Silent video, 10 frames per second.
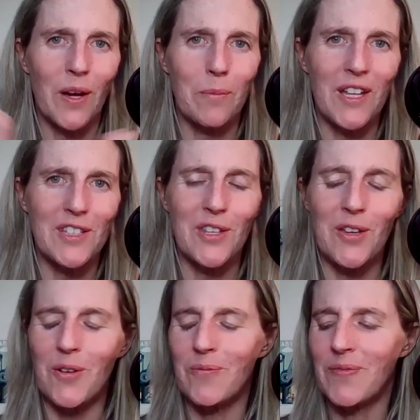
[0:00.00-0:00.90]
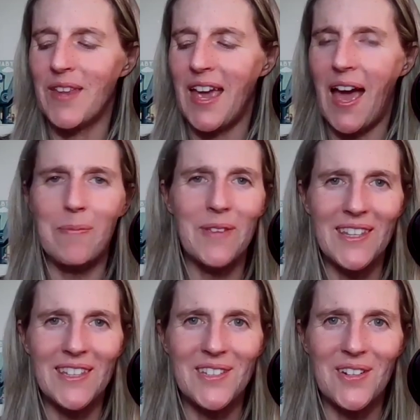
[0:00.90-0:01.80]
God bless you. Happy
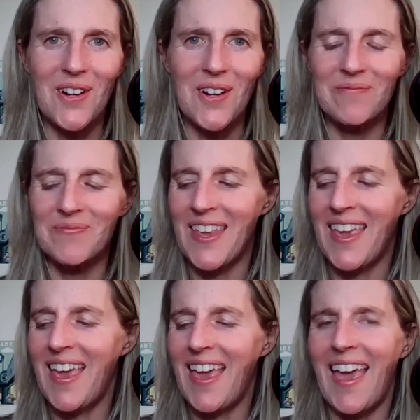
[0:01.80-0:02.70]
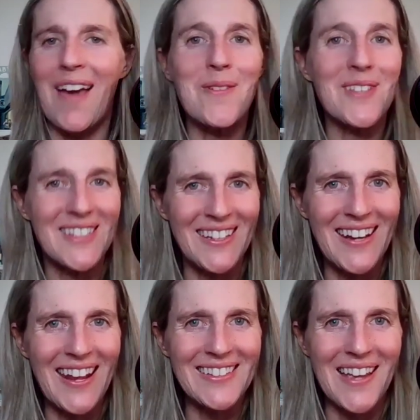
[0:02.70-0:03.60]
Easter. And we'll see you
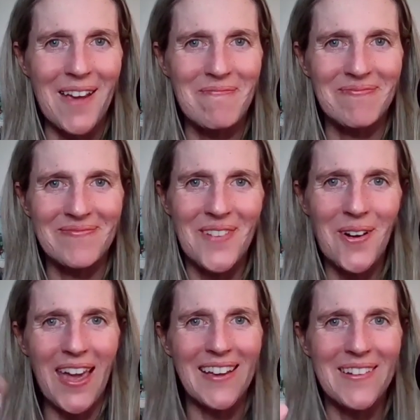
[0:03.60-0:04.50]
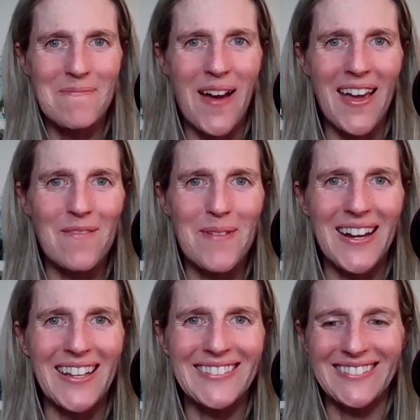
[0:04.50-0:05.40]
next time. Okay. Bye,
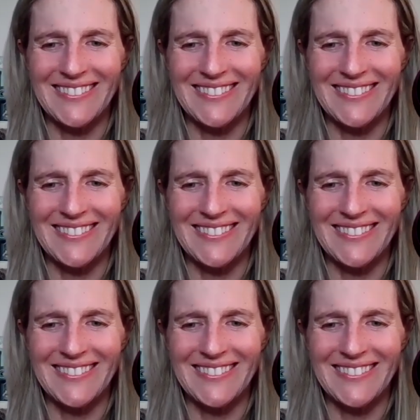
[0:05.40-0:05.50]
everybody.